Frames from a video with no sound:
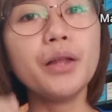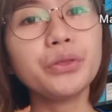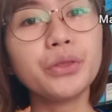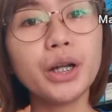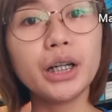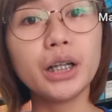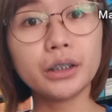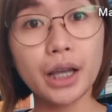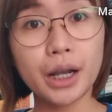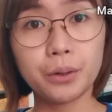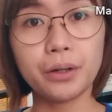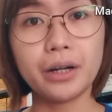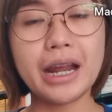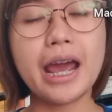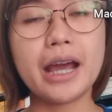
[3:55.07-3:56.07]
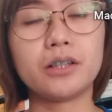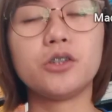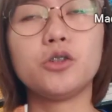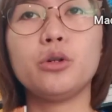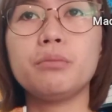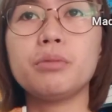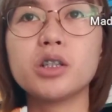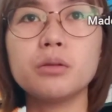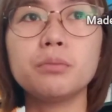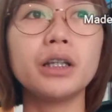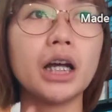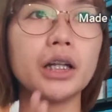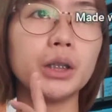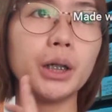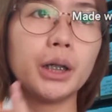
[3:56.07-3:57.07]
under category X. So, ibig
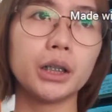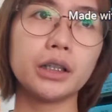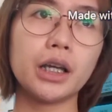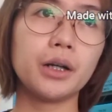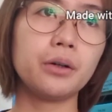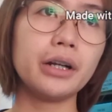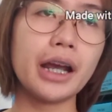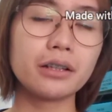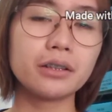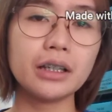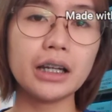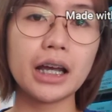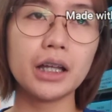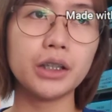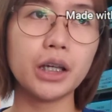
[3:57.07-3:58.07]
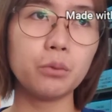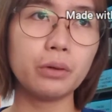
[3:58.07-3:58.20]
sabihin under category X sila,